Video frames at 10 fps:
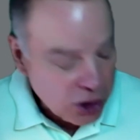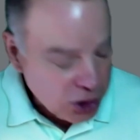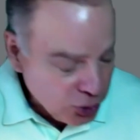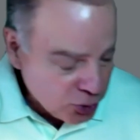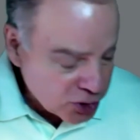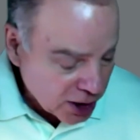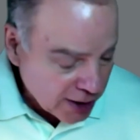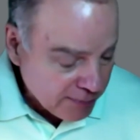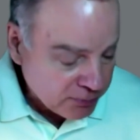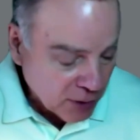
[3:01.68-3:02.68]
to use
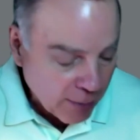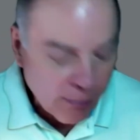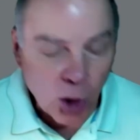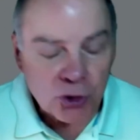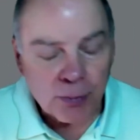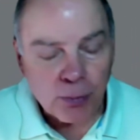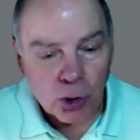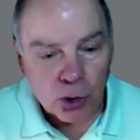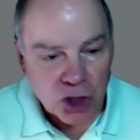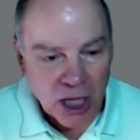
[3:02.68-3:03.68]

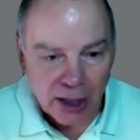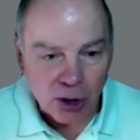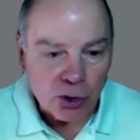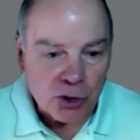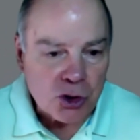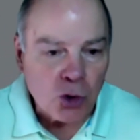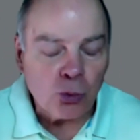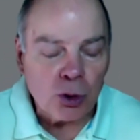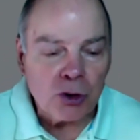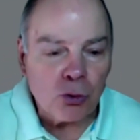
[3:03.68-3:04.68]
multiple channels to
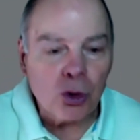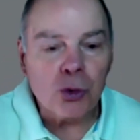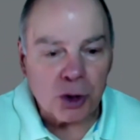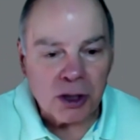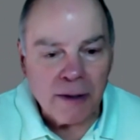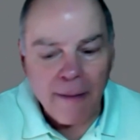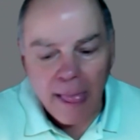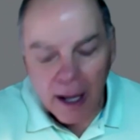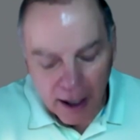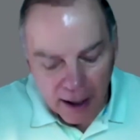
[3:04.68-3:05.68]
recruit
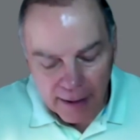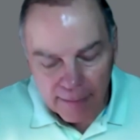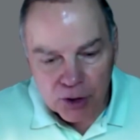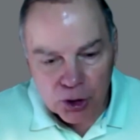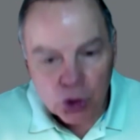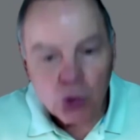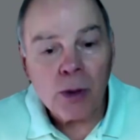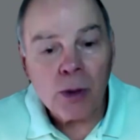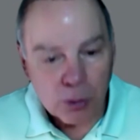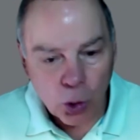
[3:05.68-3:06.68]
new
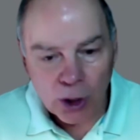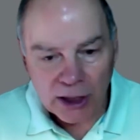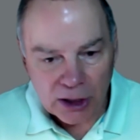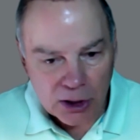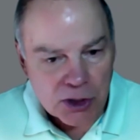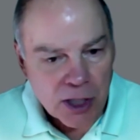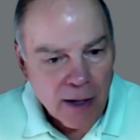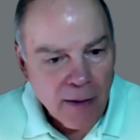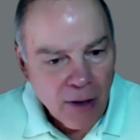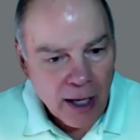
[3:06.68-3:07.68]
employees
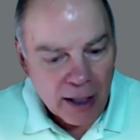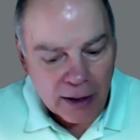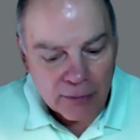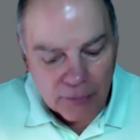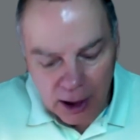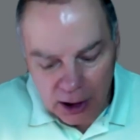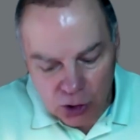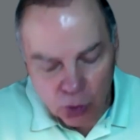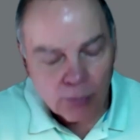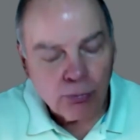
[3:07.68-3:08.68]
and
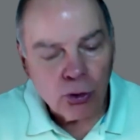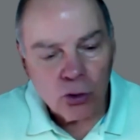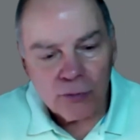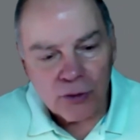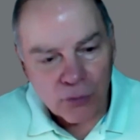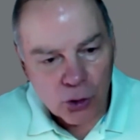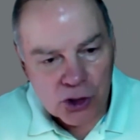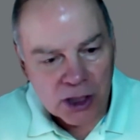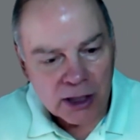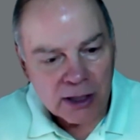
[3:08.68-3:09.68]
to improve
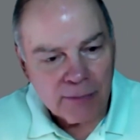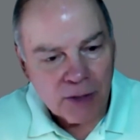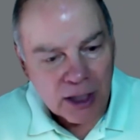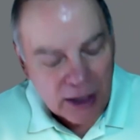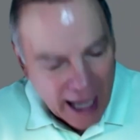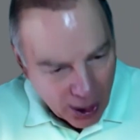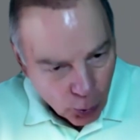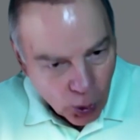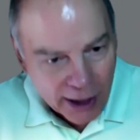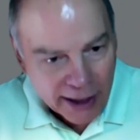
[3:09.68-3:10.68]
diversity in that
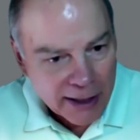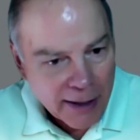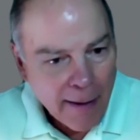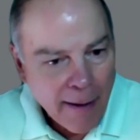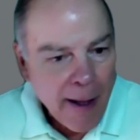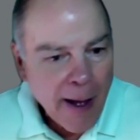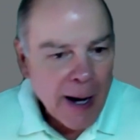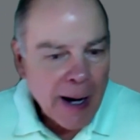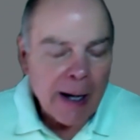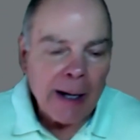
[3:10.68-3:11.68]
way.
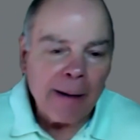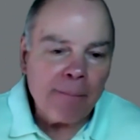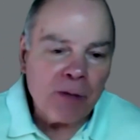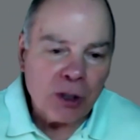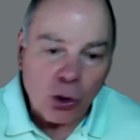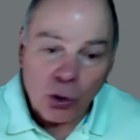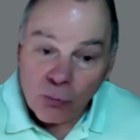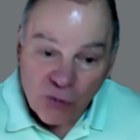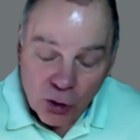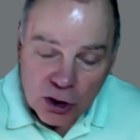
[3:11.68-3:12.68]
You know, the
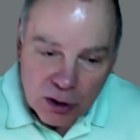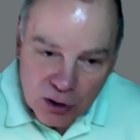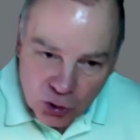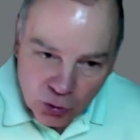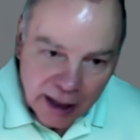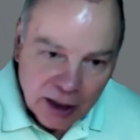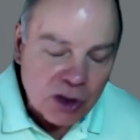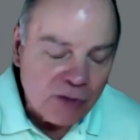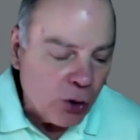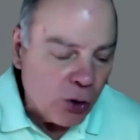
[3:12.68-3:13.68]
first strategy
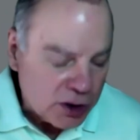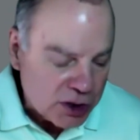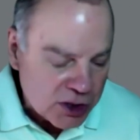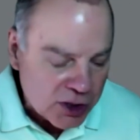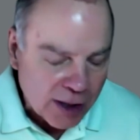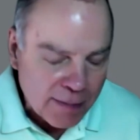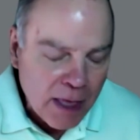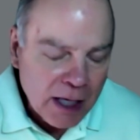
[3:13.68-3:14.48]
focuses on